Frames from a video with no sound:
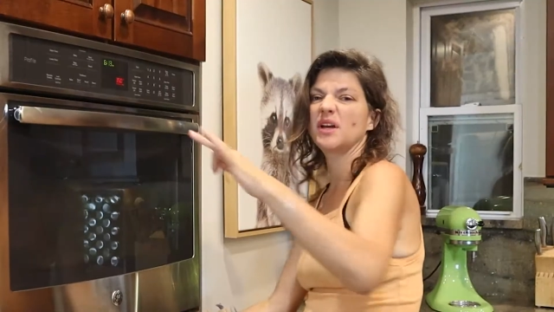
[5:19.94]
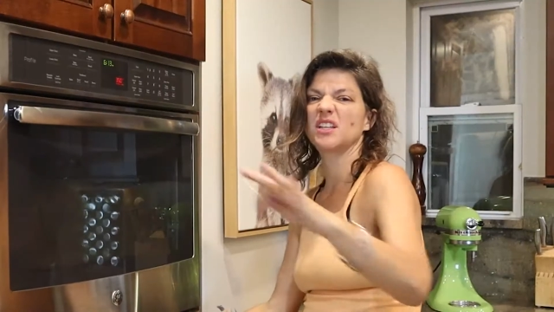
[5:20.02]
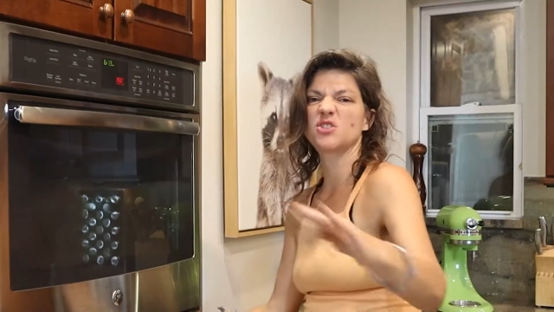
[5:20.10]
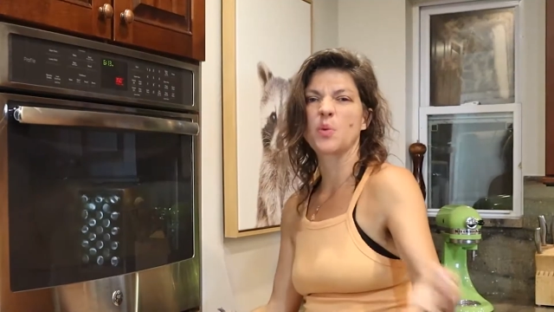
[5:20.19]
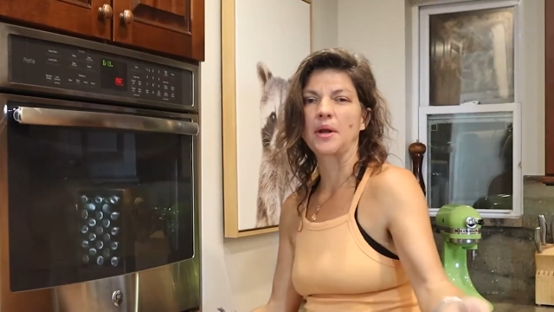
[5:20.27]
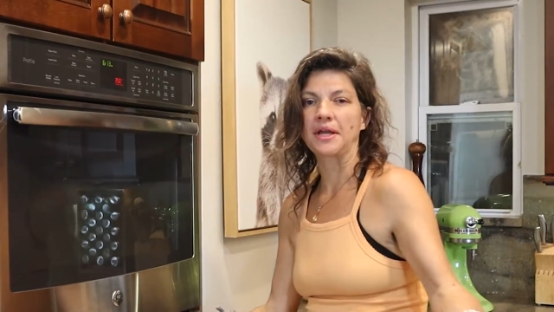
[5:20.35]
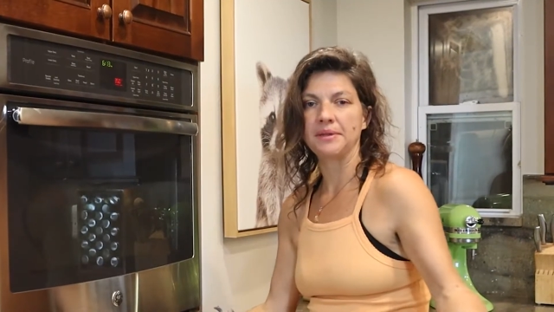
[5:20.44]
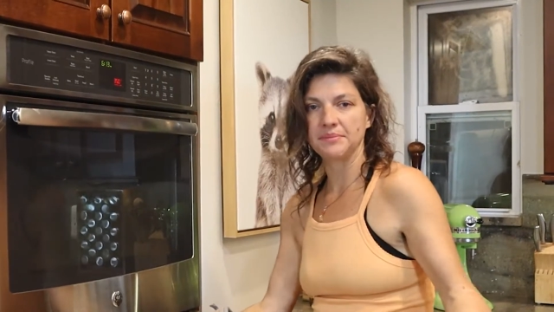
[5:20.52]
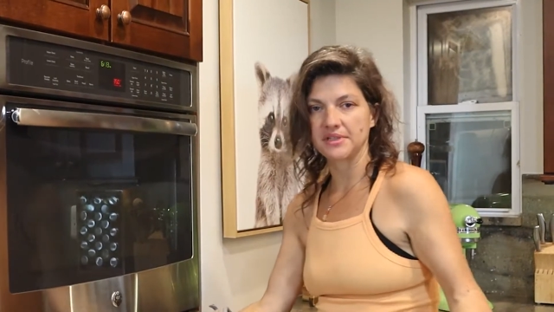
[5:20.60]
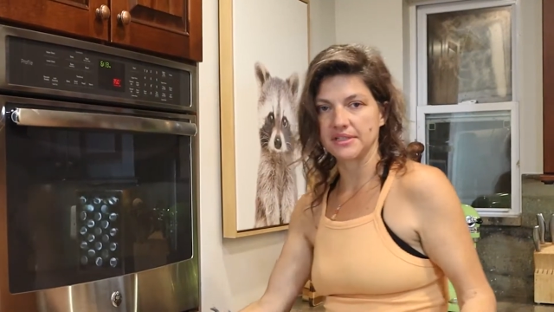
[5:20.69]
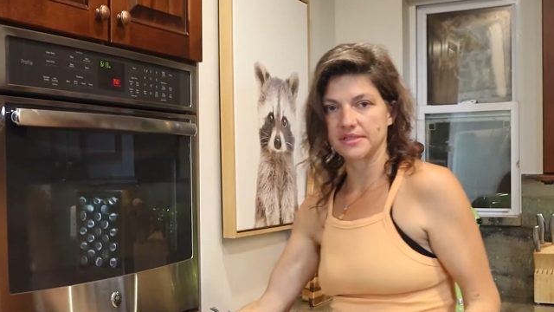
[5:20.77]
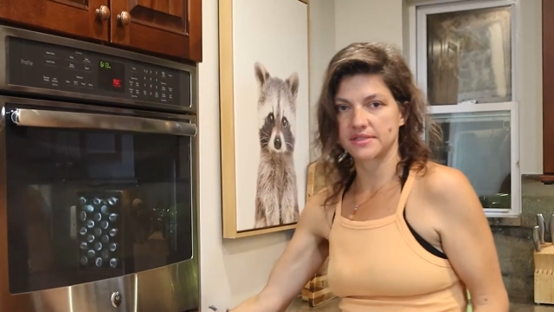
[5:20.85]
the way to twenty-eight
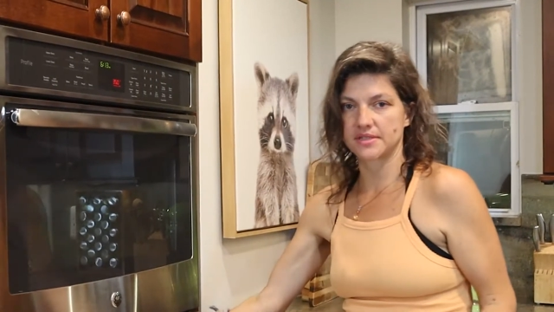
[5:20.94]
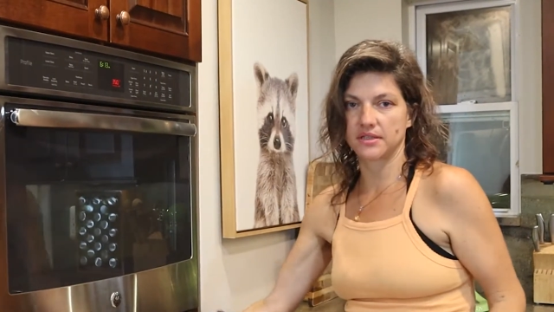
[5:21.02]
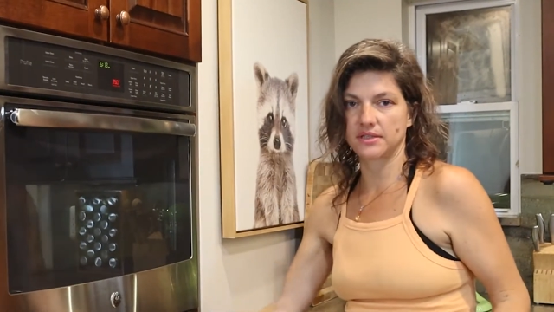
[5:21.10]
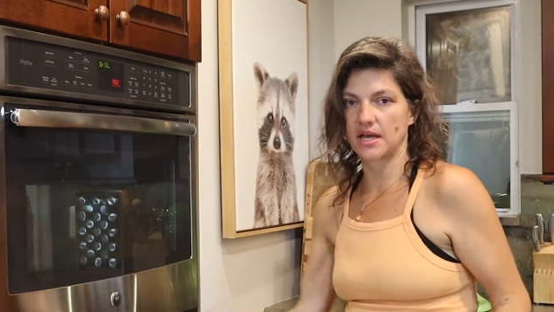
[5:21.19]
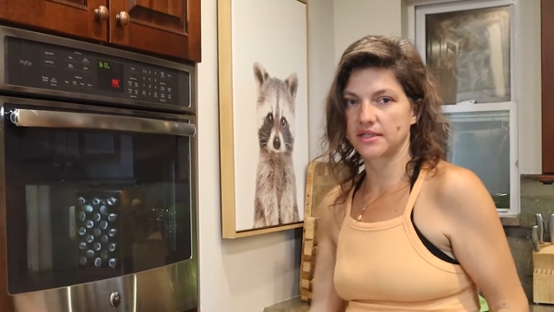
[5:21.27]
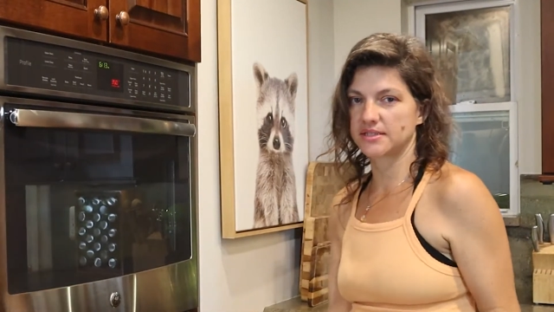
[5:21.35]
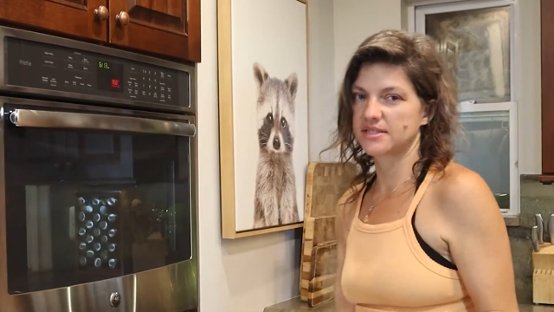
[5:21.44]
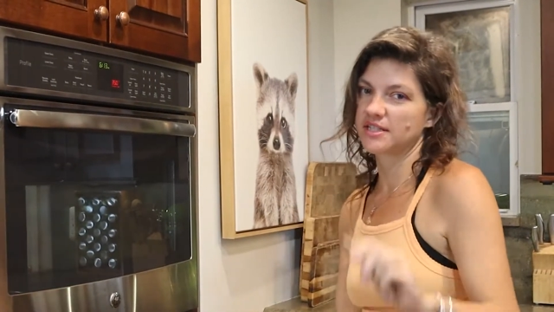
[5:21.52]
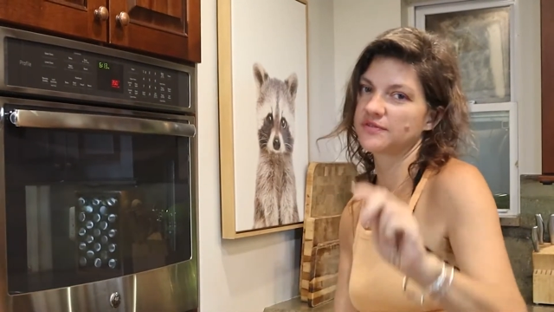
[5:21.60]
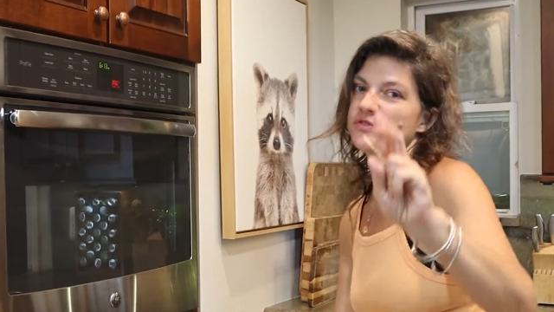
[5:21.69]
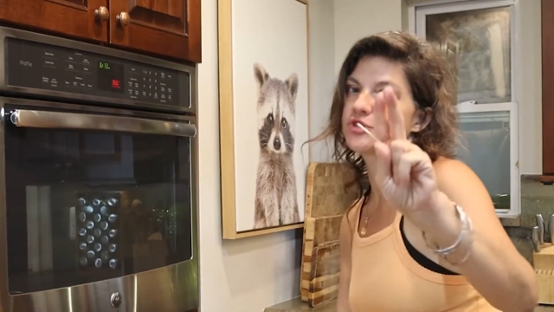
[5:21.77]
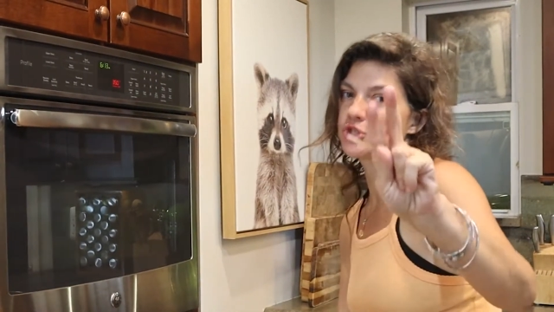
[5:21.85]
minutes on that instead of